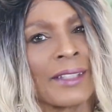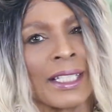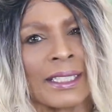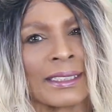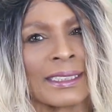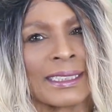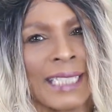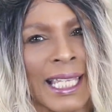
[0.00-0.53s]
think
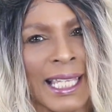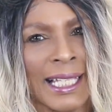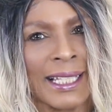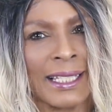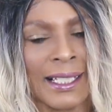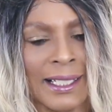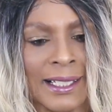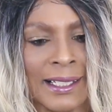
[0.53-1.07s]
it's
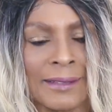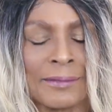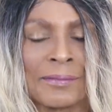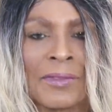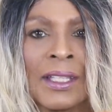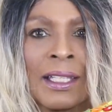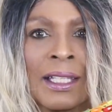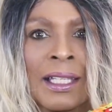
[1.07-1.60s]
Taylor
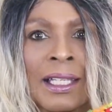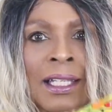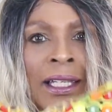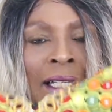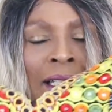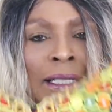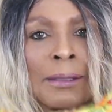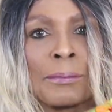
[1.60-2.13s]

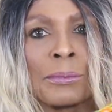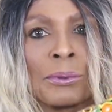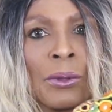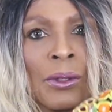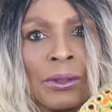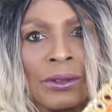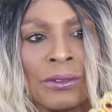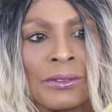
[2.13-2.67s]

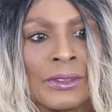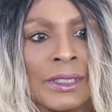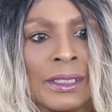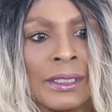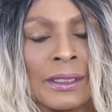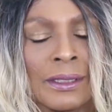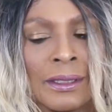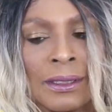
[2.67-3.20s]

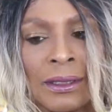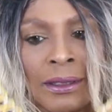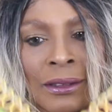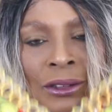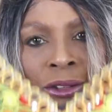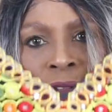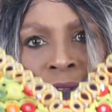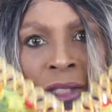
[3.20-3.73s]
embroidery
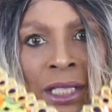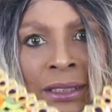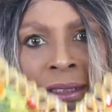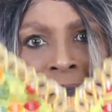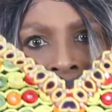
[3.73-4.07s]
dress